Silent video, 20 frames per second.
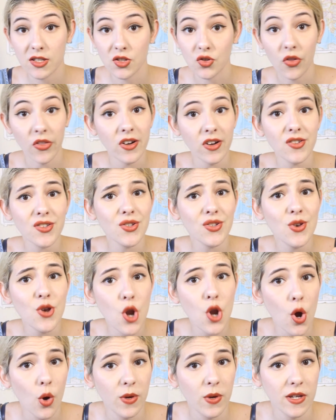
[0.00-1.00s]
So there's
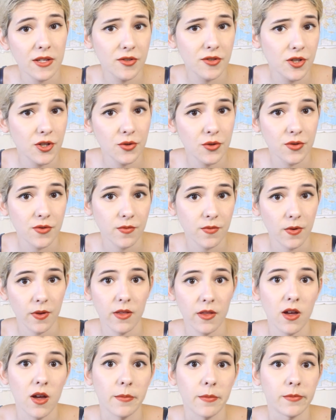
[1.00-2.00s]
no excuse for
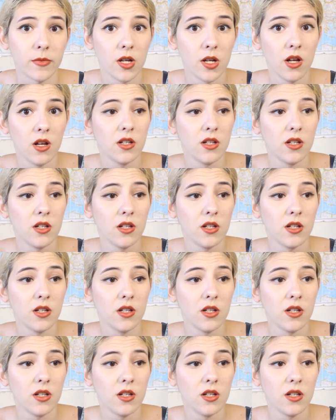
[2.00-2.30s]
them